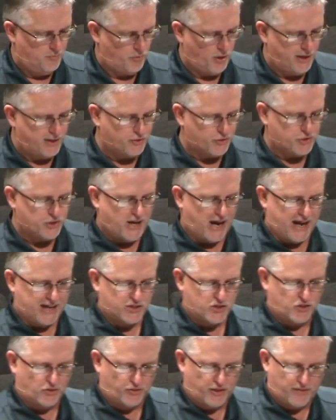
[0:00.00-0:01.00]
Breakers
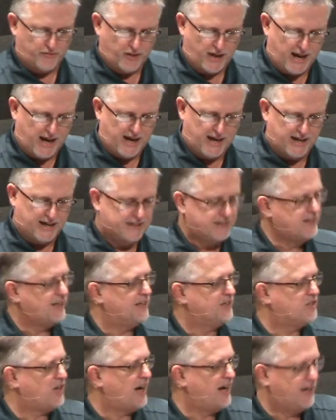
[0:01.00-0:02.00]
dashed on every
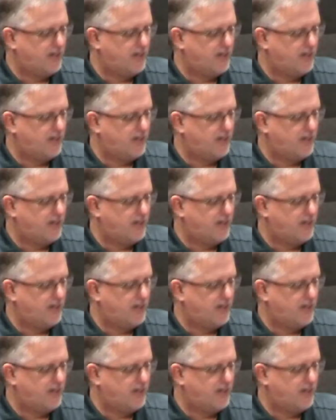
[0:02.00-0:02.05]
hand as